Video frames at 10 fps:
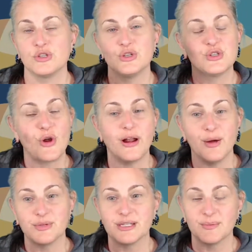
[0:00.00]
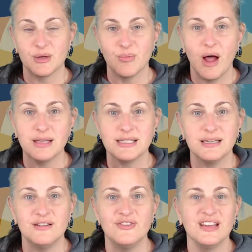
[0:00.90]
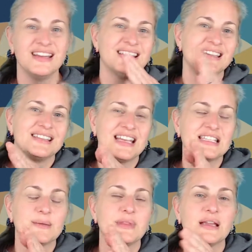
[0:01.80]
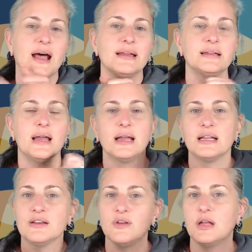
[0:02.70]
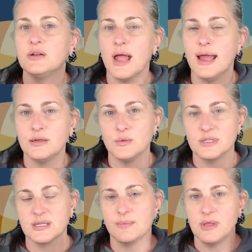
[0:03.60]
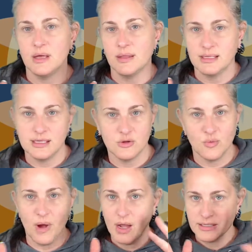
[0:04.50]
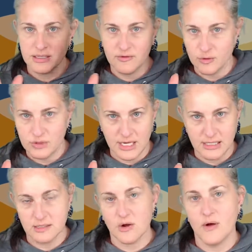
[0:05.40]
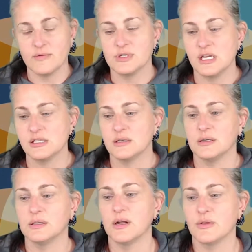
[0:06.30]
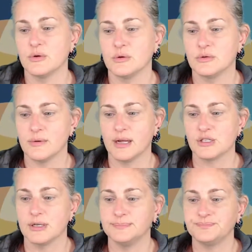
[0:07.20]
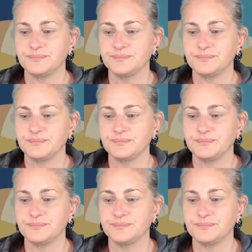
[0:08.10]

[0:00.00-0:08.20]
You start out with something positive, you say something kind of negative, and you end with something that's either positive or takes the conversation in another direction.